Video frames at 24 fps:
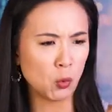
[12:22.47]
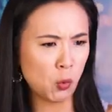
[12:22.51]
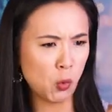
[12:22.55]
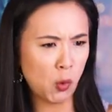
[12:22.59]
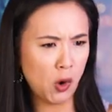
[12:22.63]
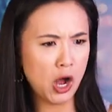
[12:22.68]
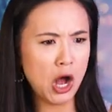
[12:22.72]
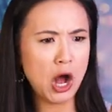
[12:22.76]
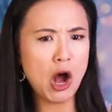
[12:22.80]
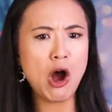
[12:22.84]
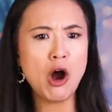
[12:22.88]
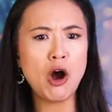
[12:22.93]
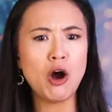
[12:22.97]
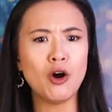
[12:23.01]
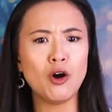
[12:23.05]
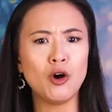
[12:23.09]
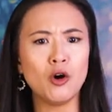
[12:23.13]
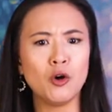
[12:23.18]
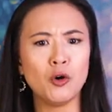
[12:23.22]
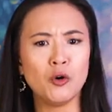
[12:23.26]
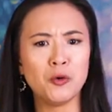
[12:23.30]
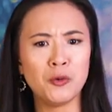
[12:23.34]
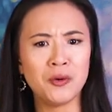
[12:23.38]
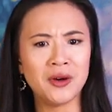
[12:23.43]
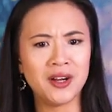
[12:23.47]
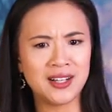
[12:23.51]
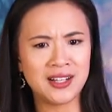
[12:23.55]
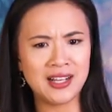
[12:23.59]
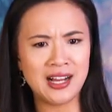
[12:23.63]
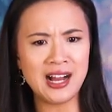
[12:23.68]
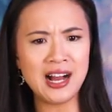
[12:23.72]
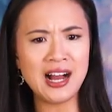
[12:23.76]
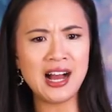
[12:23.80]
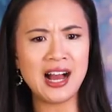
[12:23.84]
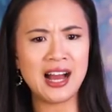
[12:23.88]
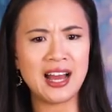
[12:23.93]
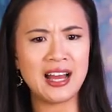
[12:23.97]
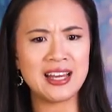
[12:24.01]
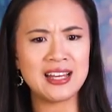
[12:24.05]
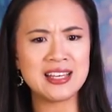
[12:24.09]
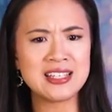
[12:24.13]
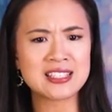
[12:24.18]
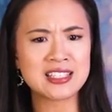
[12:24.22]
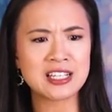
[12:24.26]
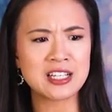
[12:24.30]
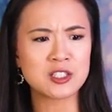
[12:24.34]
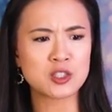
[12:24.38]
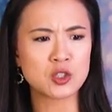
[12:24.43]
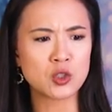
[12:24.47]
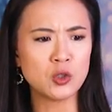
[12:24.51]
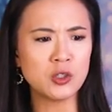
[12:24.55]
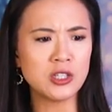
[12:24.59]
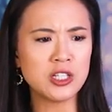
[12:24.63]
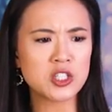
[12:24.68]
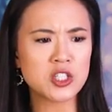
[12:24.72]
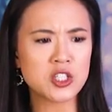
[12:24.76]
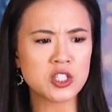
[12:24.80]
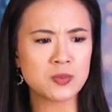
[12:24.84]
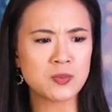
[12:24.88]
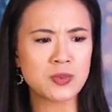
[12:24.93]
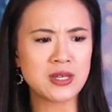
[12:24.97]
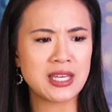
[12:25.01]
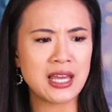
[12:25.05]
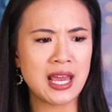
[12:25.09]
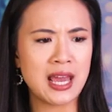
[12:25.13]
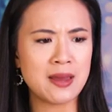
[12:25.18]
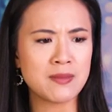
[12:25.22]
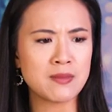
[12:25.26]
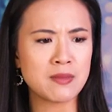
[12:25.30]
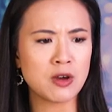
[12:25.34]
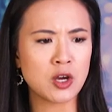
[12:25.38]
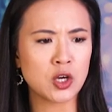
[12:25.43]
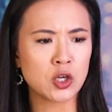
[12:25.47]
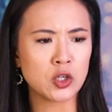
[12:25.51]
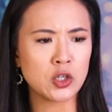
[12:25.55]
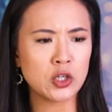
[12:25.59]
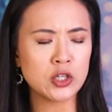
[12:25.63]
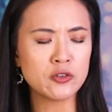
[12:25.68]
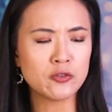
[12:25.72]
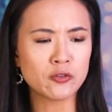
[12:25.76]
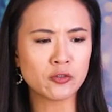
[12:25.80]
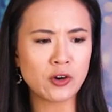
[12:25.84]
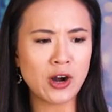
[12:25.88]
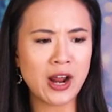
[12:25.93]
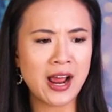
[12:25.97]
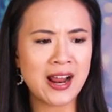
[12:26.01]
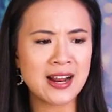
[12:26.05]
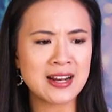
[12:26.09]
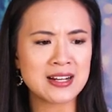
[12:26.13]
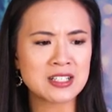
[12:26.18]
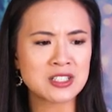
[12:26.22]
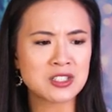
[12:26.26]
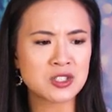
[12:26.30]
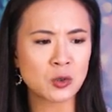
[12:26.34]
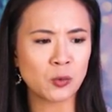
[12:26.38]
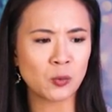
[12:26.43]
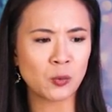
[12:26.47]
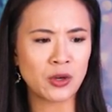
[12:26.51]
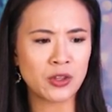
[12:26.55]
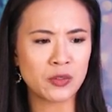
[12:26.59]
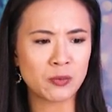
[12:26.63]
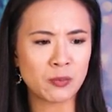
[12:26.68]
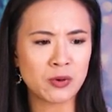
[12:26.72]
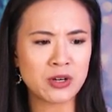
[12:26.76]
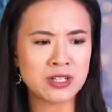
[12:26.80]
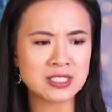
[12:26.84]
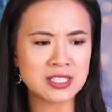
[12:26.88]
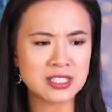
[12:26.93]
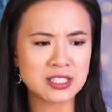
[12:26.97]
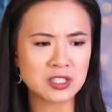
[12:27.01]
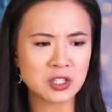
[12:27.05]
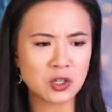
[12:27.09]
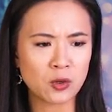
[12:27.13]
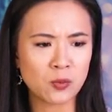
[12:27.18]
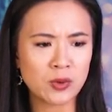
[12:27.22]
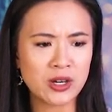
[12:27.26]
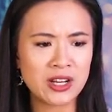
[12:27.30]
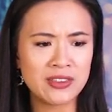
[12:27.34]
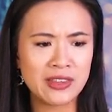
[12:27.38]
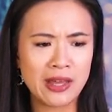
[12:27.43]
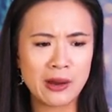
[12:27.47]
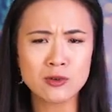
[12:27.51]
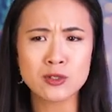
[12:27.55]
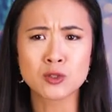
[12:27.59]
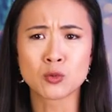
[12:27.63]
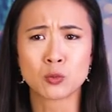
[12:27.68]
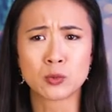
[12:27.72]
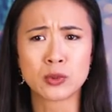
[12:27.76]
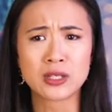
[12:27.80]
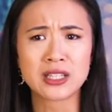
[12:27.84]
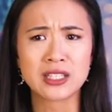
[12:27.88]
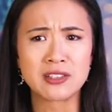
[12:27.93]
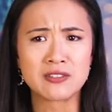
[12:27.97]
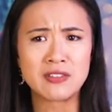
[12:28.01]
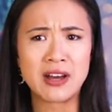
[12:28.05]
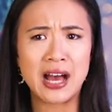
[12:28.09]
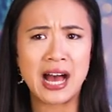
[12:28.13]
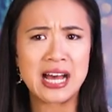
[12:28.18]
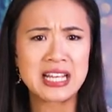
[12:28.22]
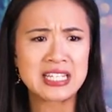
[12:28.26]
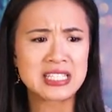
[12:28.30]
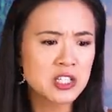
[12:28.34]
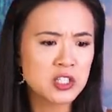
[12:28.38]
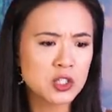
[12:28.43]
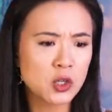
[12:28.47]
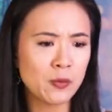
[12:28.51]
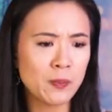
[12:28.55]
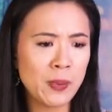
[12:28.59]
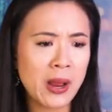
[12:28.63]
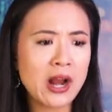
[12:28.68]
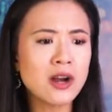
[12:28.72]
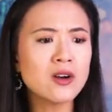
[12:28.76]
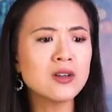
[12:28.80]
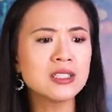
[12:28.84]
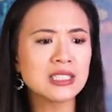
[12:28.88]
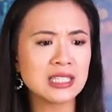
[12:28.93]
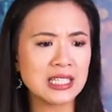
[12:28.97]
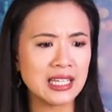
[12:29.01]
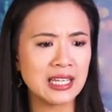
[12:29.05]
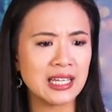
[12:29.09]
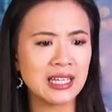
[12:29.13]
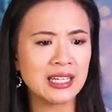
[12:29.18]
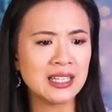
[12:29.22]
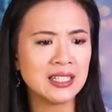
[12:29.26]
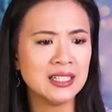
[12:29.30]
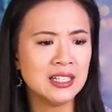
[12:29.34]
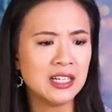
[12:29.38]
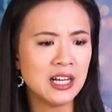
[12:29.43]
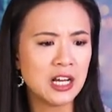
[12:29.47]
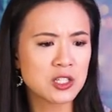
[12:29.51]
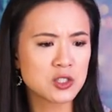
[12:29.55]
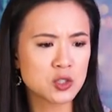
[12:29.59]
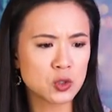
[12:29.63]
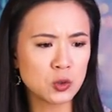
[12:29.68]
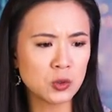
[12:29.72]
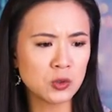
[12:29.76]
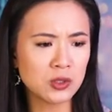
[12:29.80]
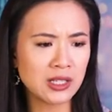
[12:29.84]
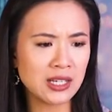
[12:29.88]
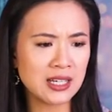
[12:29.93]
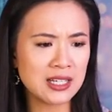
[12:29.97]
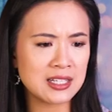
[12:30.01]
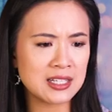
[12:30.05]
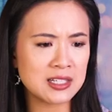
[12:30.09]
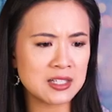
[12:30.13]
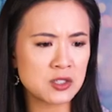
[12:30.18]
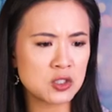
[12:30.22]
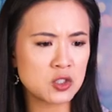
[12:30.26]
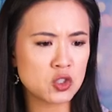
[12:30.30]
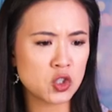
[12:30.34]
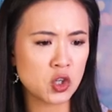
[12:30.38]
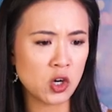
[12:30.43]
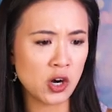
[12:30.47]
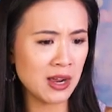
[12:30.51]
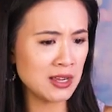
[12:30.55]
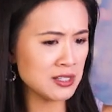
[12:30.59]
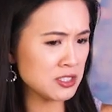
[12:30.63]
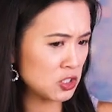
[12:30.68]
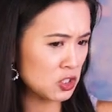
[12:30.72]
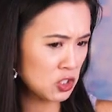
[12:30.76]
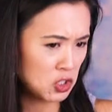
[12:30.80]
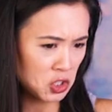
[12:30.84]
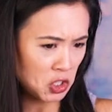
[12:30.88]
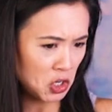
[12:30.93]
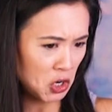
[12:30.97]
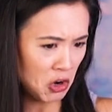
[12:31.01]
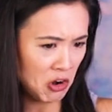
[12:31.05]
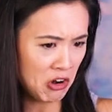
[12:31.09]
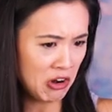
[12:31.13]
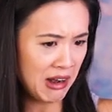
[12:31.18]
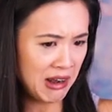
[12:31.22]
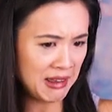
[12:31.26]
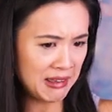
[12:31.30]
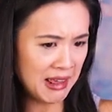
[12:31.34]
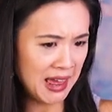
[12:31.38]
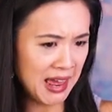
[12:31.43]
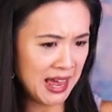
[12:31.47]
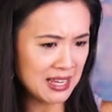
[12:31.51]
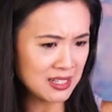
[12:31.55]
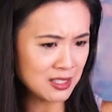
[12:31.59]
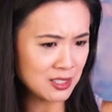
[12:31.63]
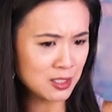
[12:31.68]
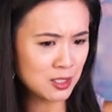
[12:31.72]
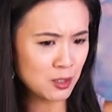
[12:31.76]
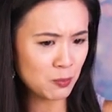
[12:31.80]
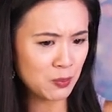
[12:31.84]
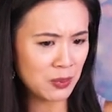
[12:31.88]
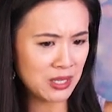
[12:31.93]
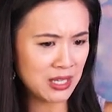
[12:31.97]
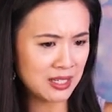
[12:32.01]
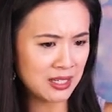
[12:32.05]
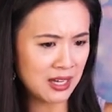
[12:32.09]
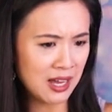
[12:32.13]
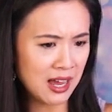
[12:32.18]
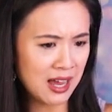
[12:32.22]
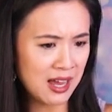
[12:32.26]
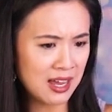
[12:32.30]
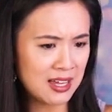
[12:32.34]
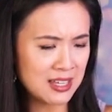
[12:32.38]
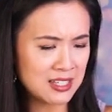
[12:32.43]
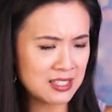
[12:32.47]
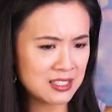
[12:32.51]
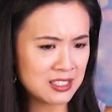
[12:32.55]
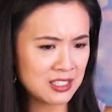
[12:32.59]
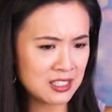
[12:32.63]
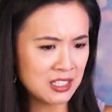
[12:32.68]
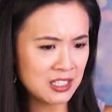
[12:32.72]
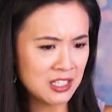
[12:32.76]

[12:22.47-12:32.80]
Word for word: Whoa, guys, Azula just became good friends with Princess Corinne. That was really fast. So apparently Azula trusts her, I guess, because